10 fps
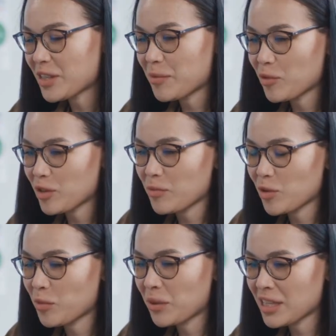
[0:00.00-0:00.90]
you need
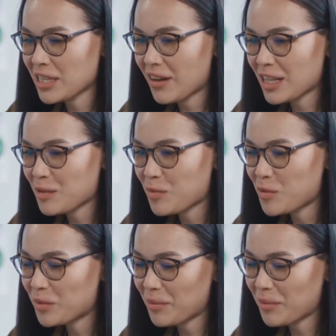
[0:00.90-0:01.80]
to do your research
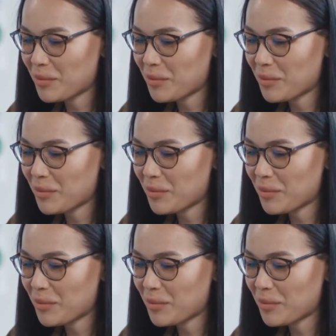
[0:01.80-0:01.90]
about